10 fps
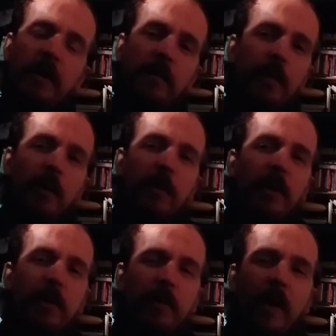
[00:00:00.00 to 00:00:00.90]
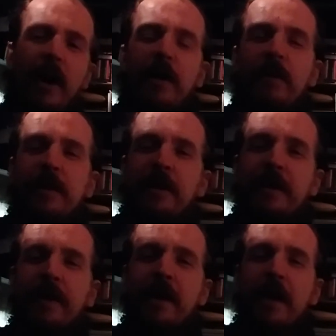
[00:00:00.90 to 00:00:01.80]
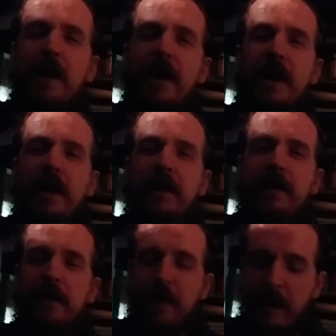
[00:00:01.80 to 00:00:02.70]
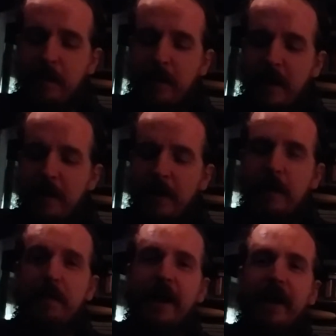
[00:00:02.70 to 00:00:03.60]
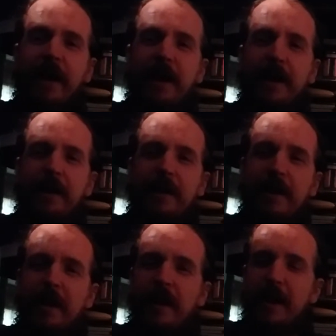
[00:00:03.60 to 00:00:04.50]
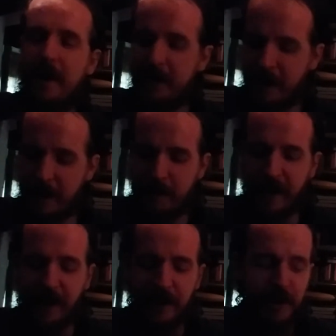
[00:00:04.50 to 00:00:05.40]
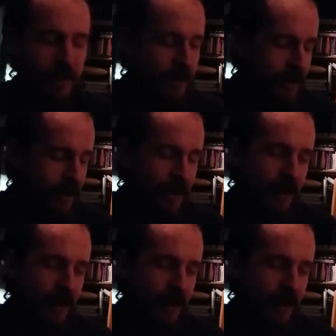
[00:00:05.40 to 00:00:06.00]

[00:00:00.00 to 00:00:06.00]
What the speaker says: purple and brown and pink and peach, and